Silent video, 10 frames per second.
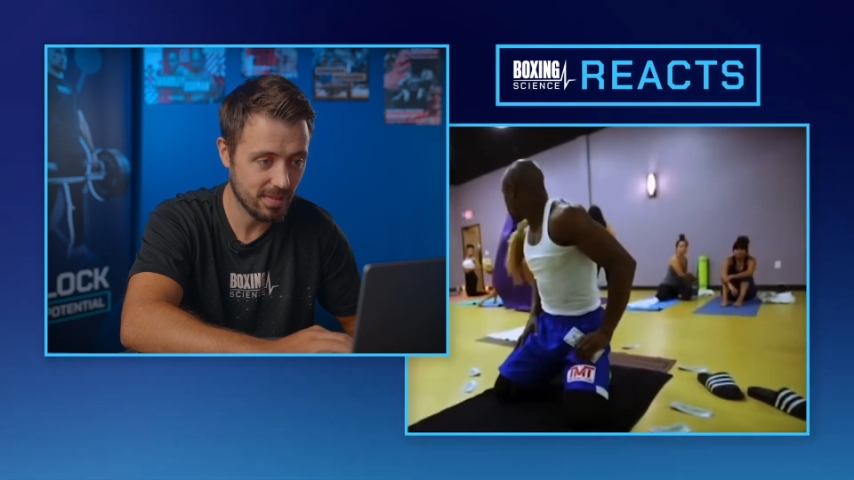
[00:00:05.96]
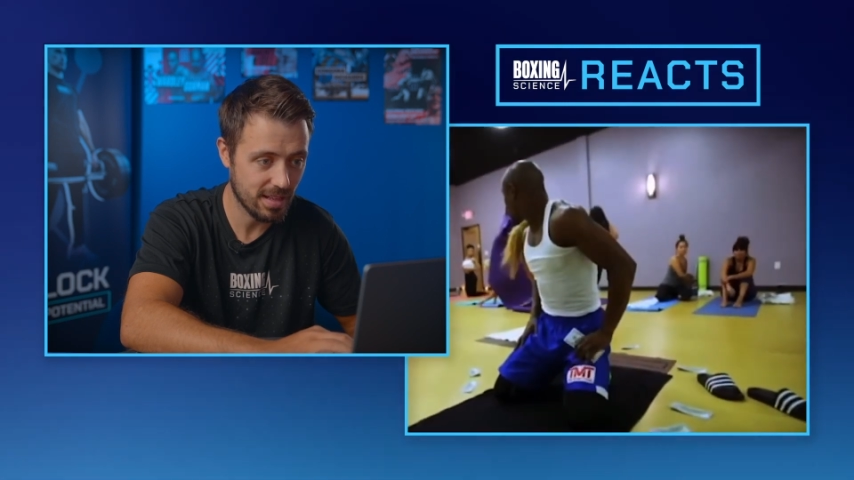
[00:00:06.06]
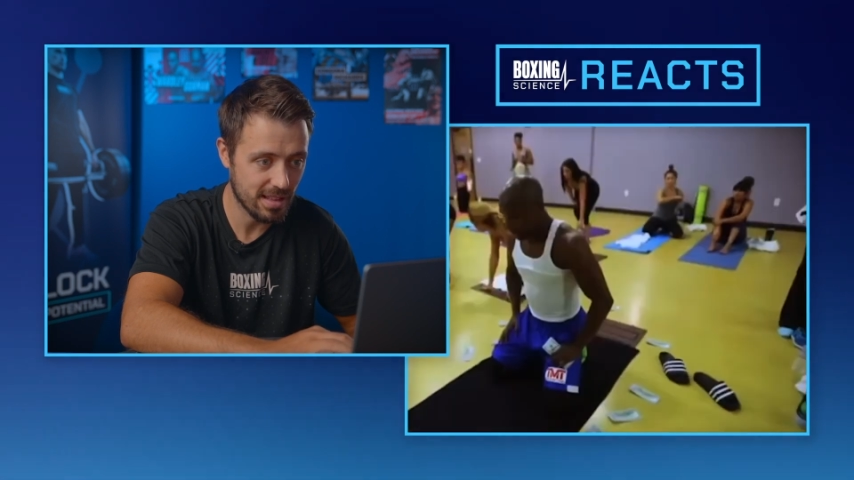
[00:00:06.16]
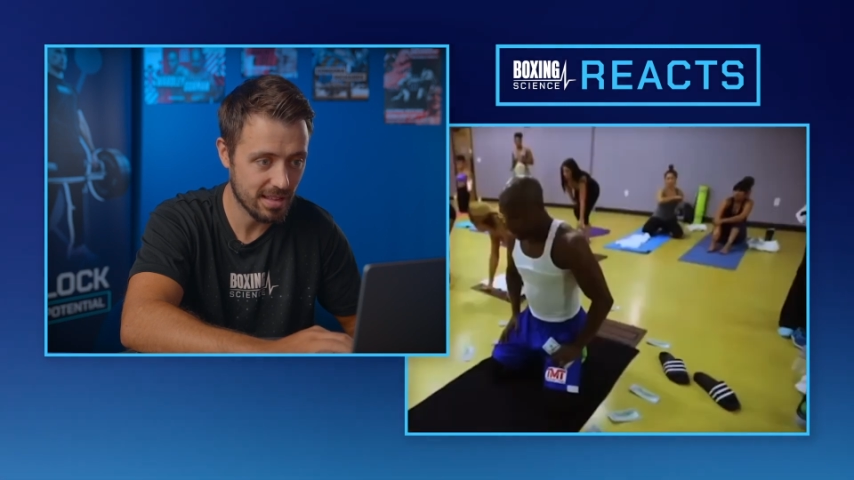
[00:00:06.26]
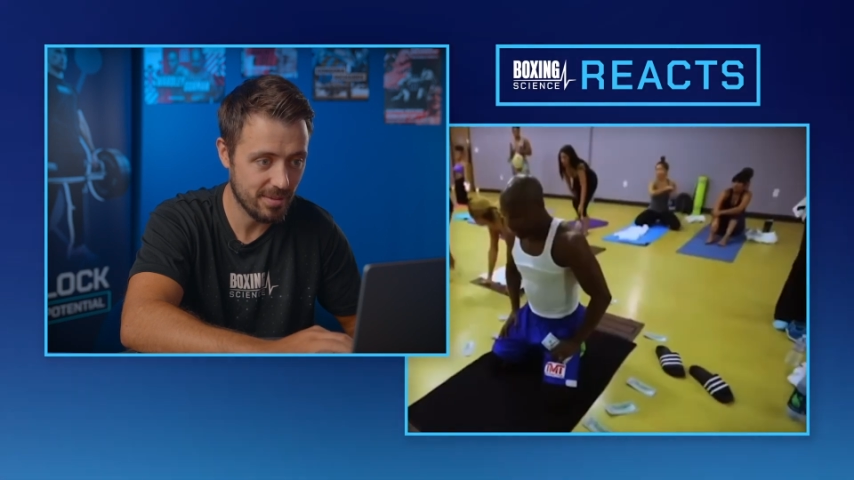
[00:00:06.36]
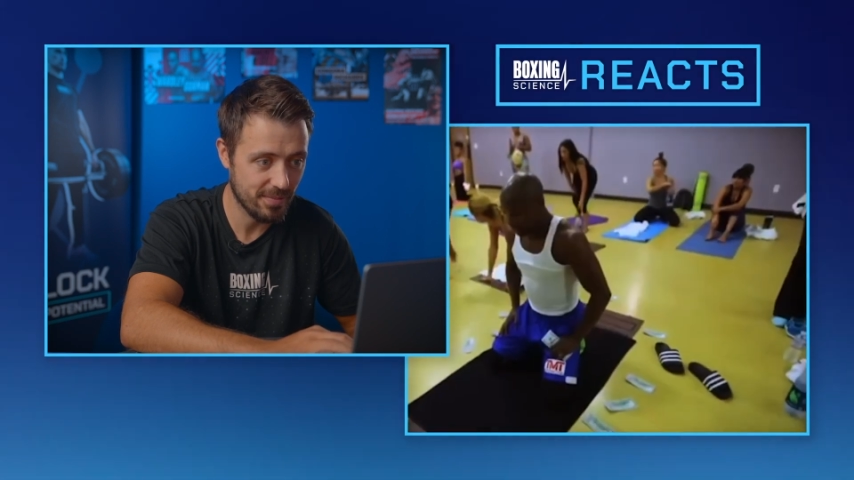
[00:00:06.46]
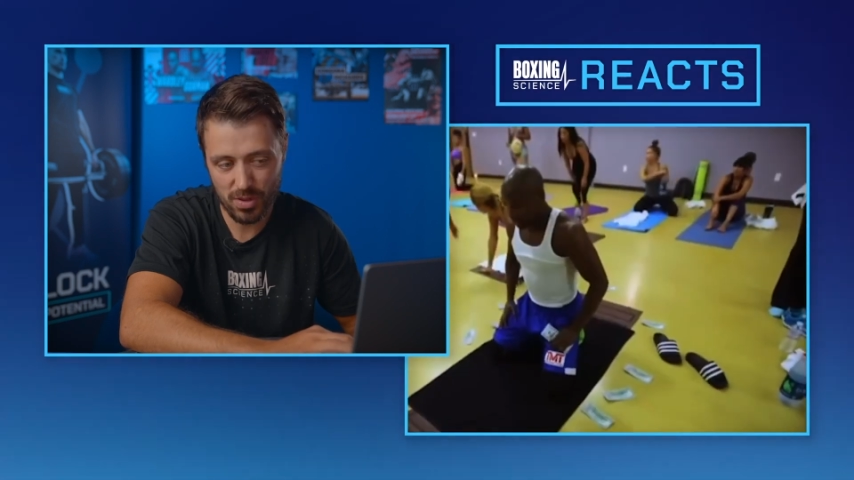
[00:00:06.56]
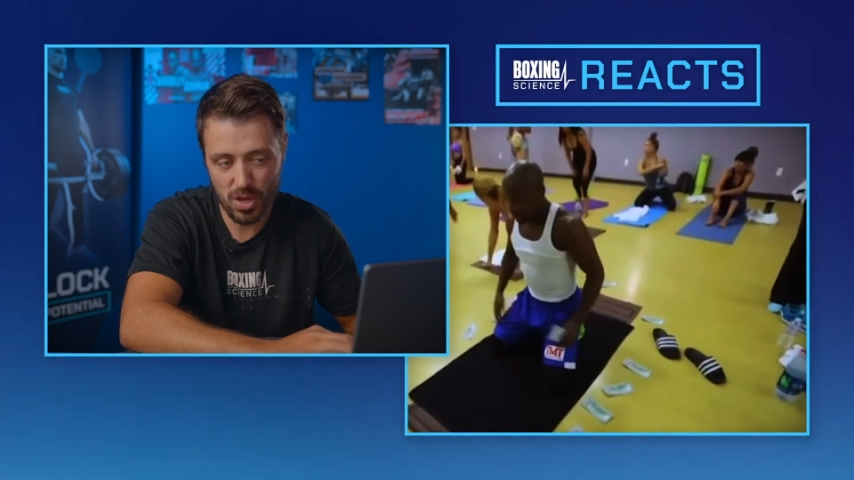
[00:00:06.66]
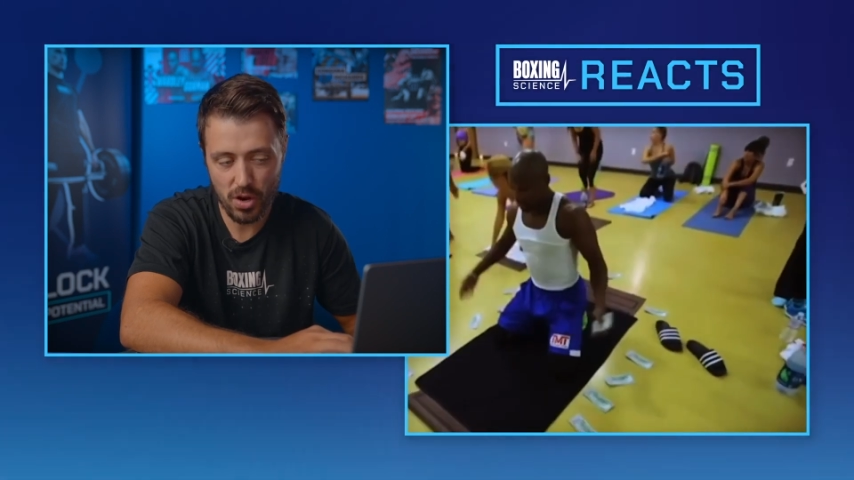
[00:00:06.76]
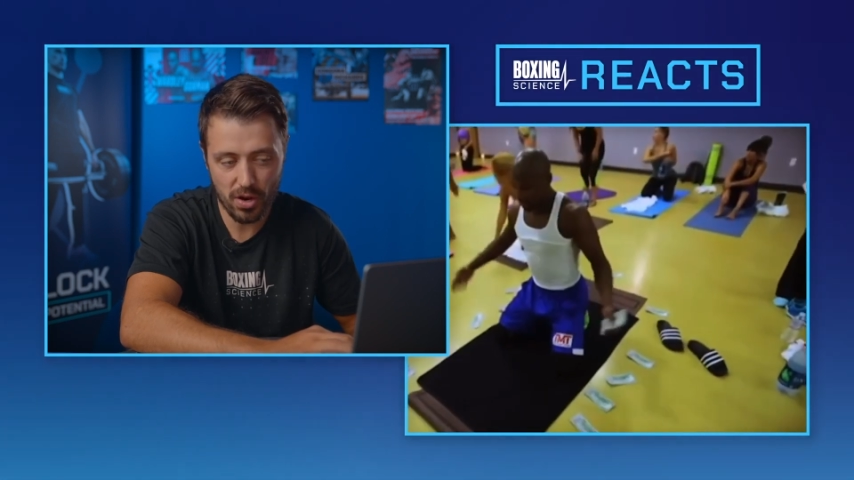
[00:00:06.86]
Classy.
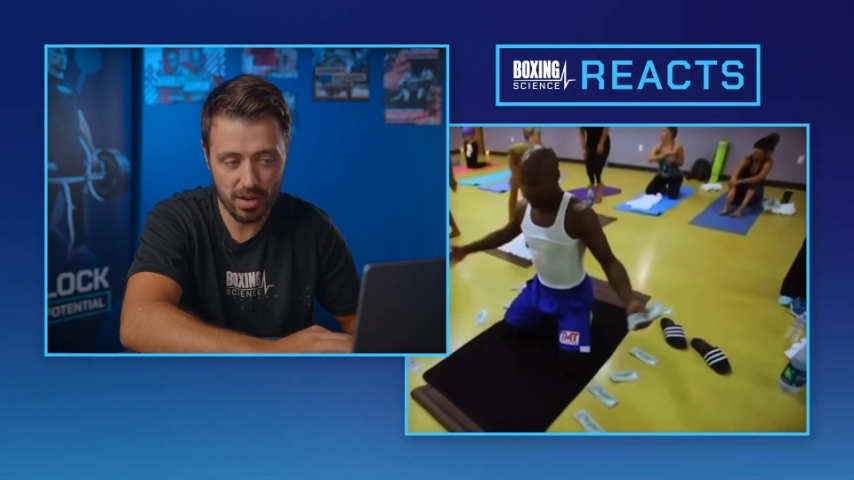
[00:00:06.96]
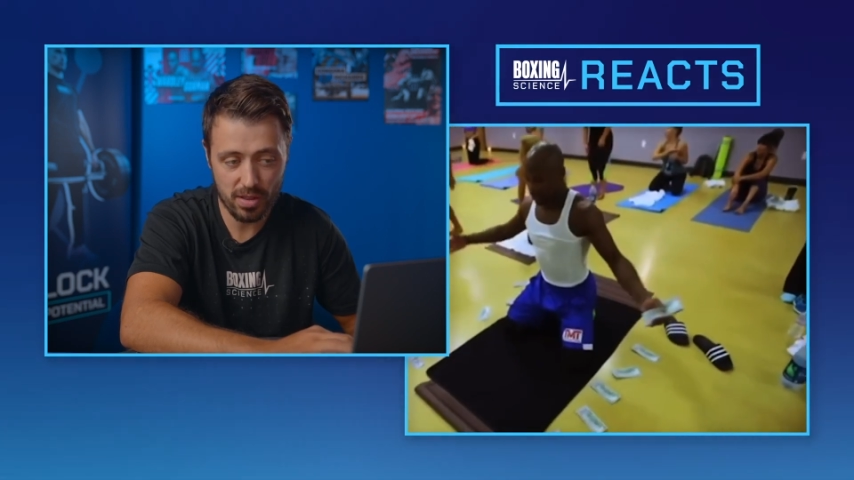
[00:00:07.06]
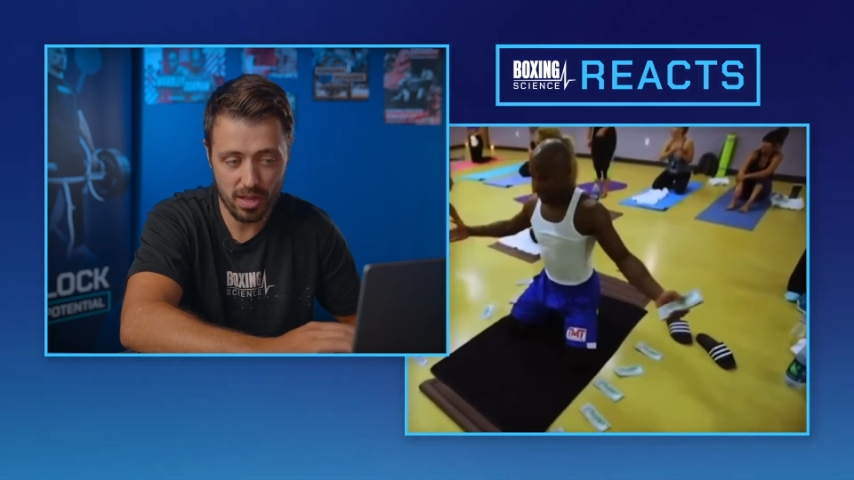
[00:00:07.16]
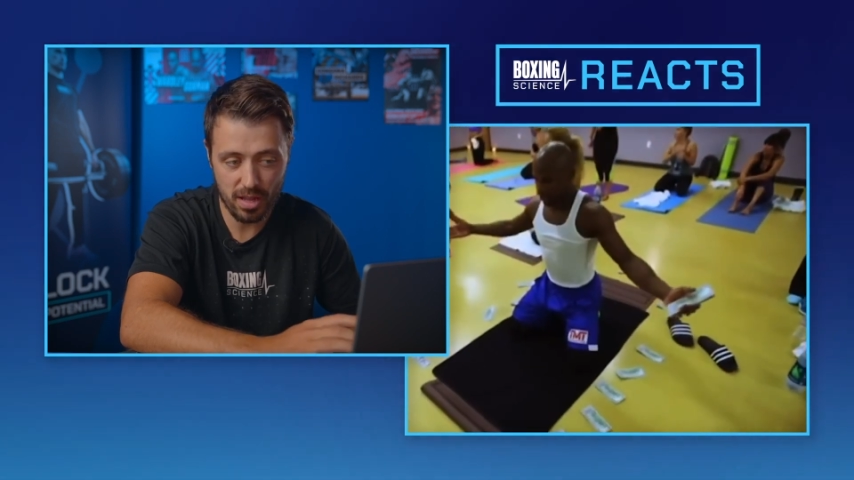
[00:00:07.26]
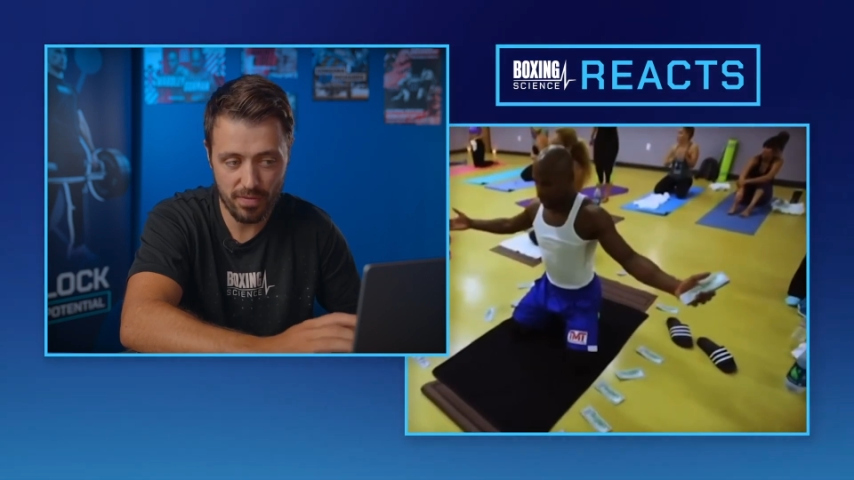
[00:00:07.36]
Yoga is